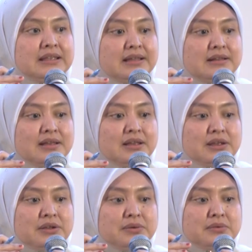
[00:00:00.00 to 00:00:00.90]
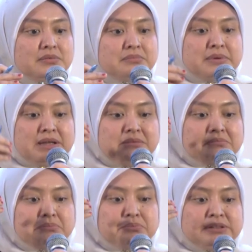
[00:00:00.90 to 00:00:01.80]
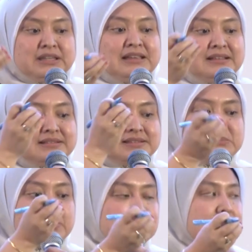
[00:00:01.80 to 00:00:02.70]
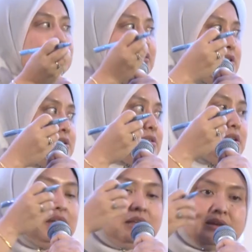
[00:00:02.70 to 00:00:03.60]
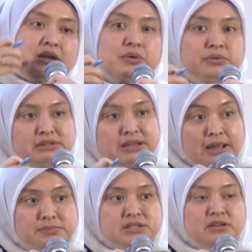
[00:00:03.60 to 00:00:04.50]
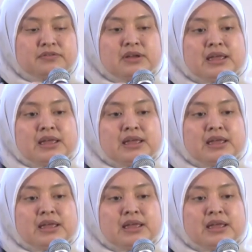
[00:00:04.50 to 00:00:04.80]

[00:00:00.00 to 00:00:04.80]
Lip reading: at, by putting third-party risks in their own captive.